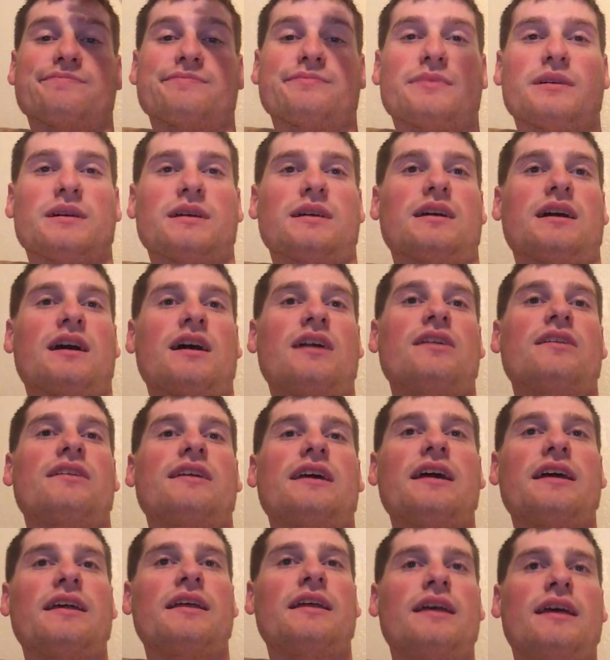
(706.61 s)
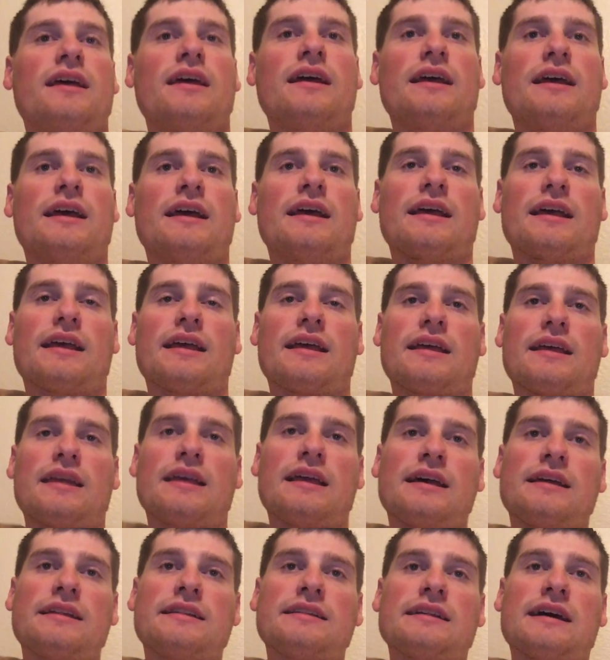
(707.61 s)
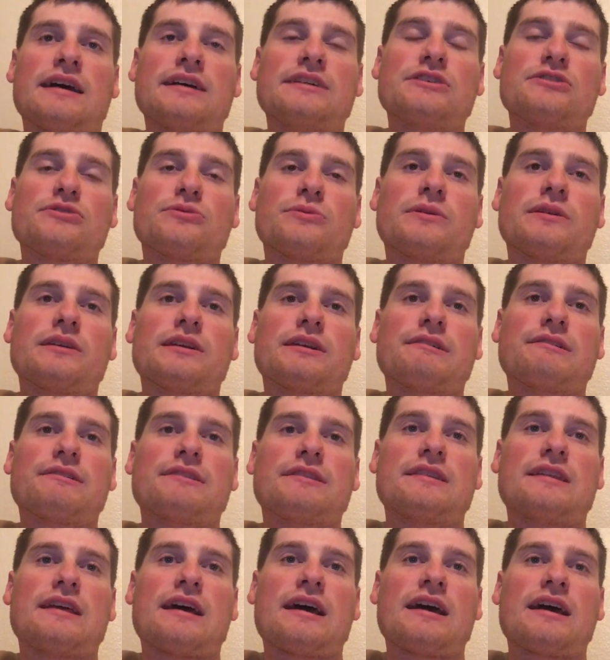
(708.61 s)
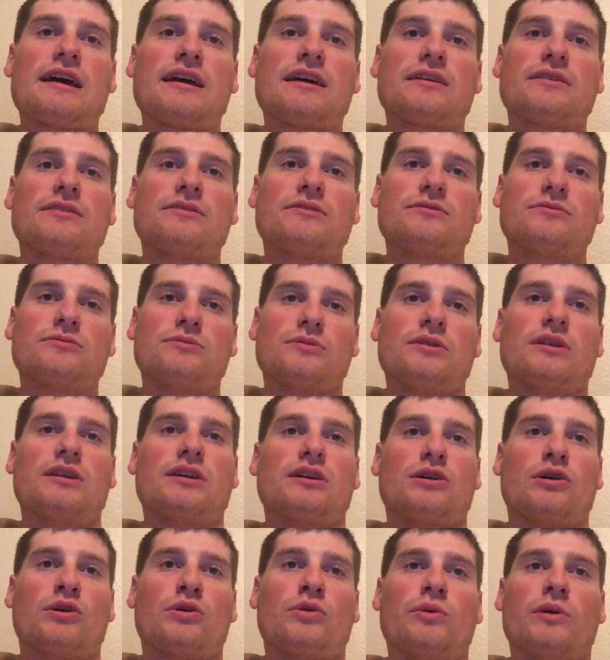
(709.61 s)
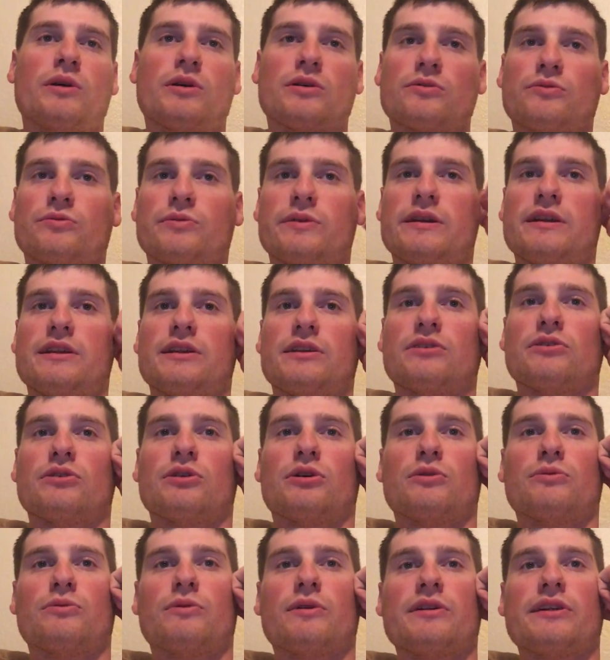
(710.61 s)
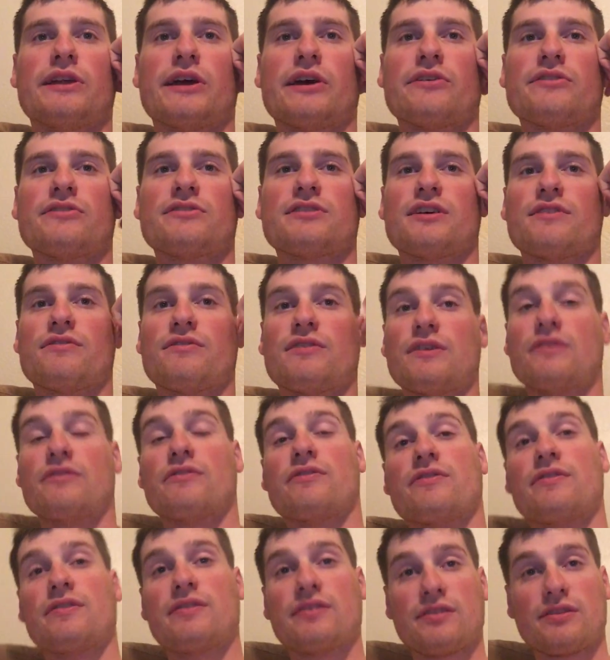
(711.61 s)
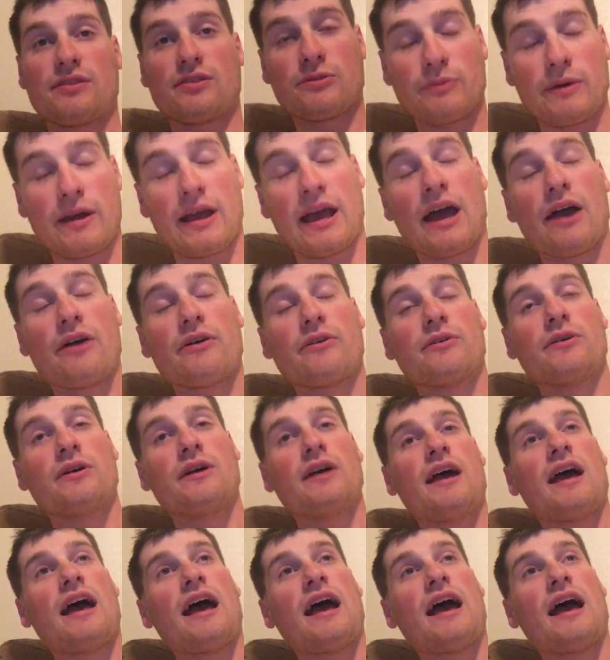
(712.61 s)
But other than that, yeah, I just want to get that a quick read, a rundown stuff of the way how,